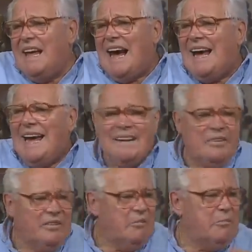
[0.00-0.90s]
I had a
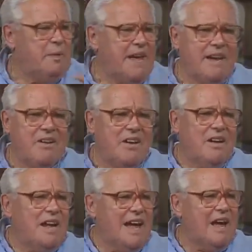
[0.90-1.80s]
big,
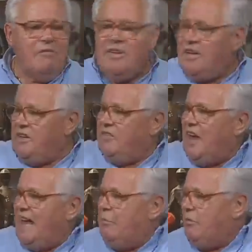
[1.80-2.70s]
heavy
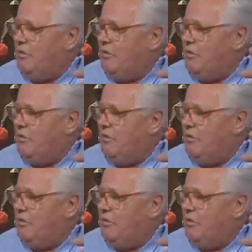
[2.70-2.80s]
table